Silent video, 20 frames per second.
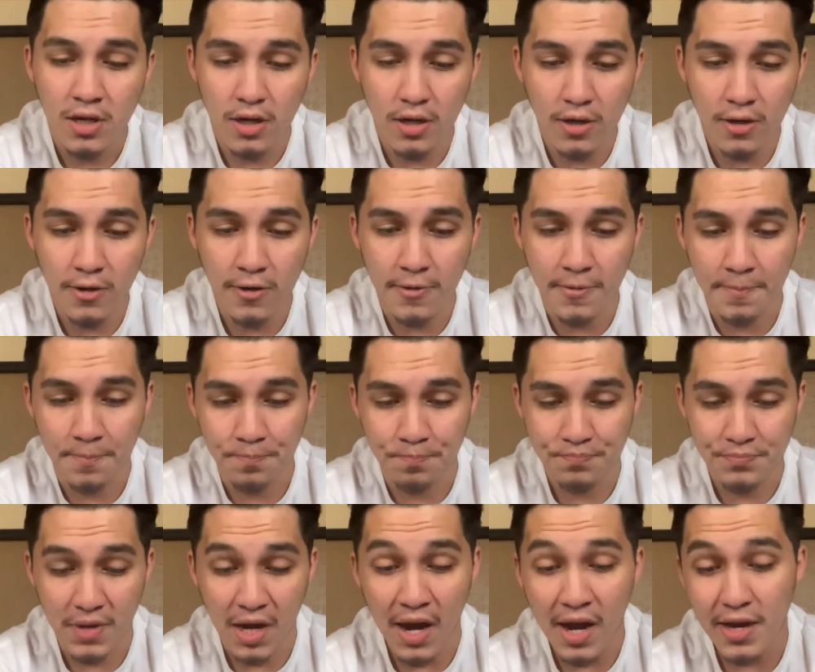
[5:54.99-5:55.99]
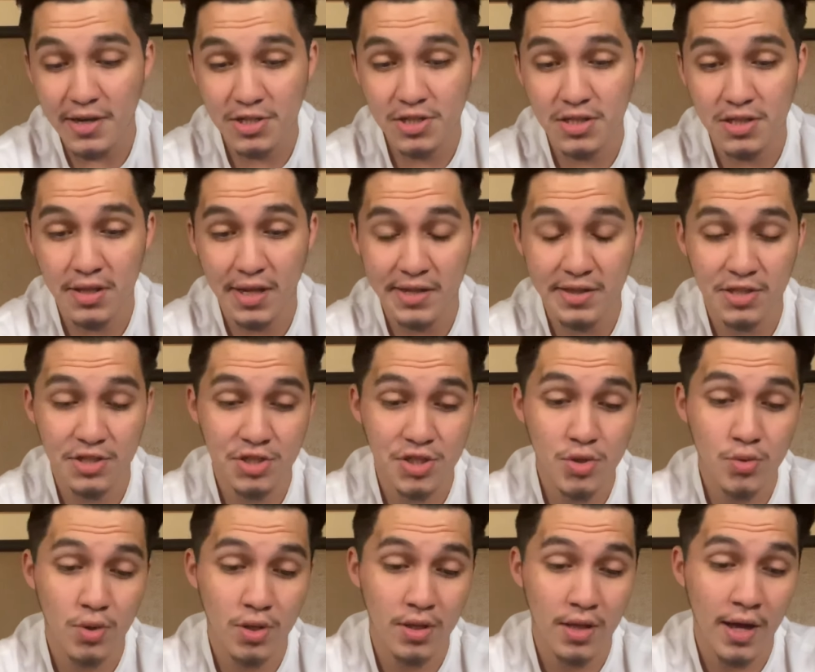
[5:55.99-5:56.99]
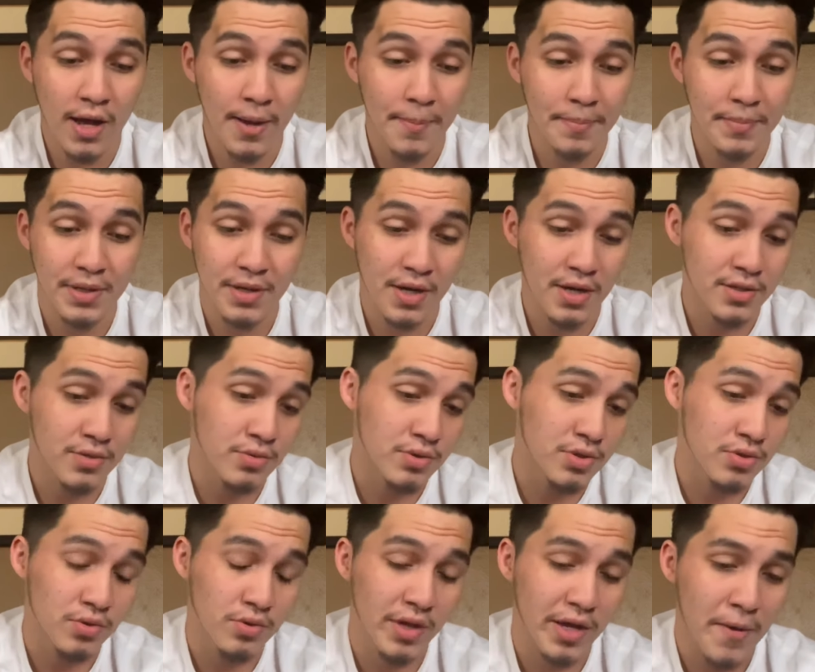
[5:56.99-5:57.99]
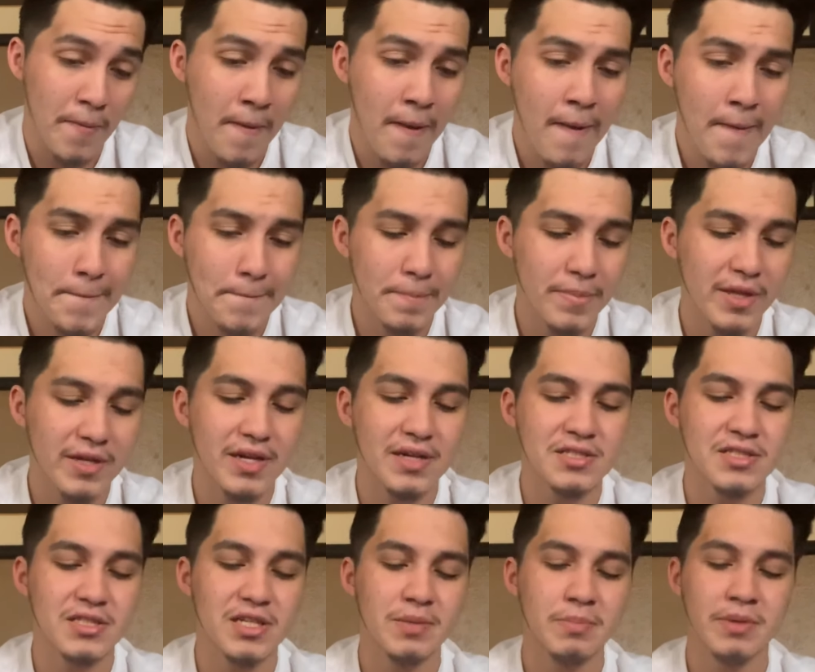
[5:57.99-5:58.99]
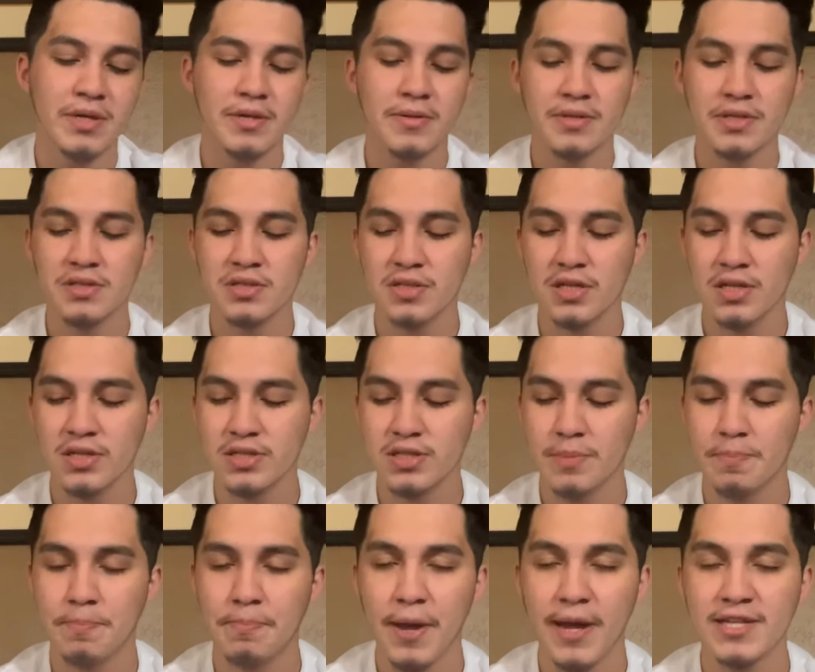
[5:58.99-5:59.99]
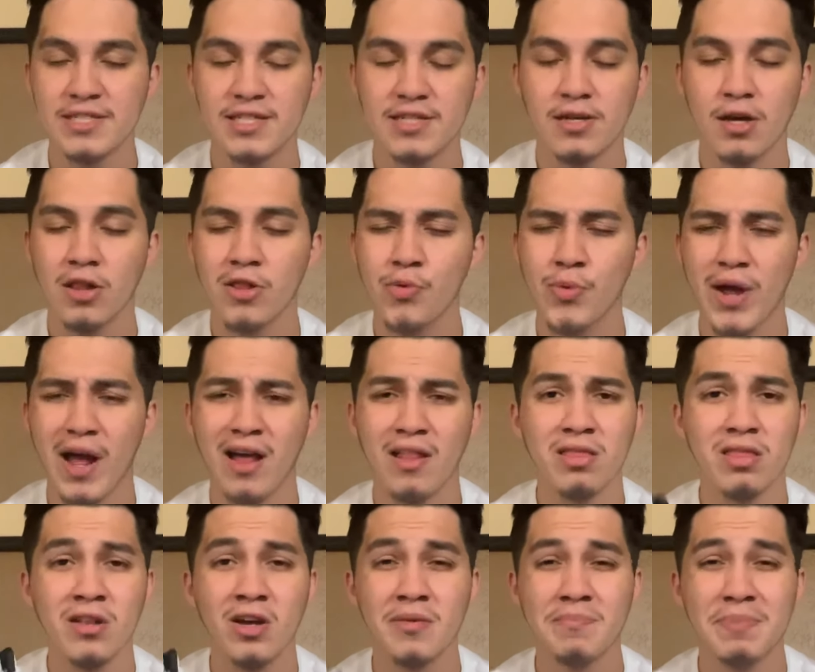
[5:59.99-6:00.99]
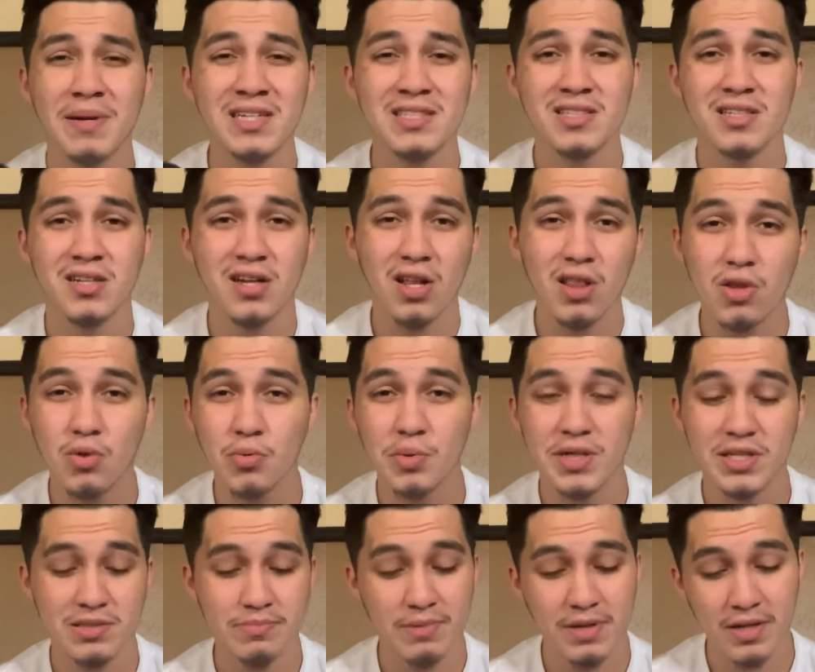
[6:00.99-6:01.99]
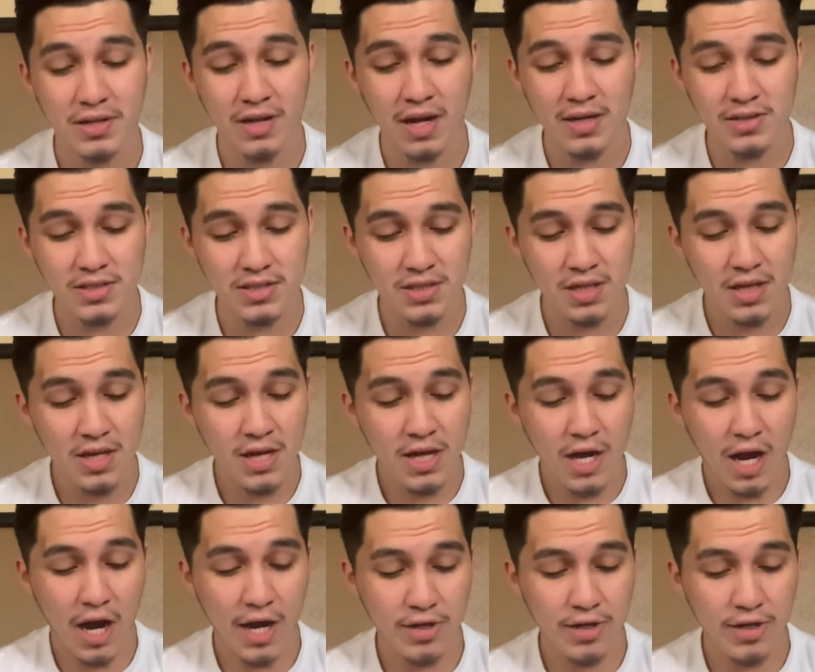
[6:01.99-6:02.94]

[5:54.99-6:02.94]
Um, I actually like this shoe a lot, be honest with you. Like, like I said, man, it's it's a basic colorway. I love basic colorways, man. I just I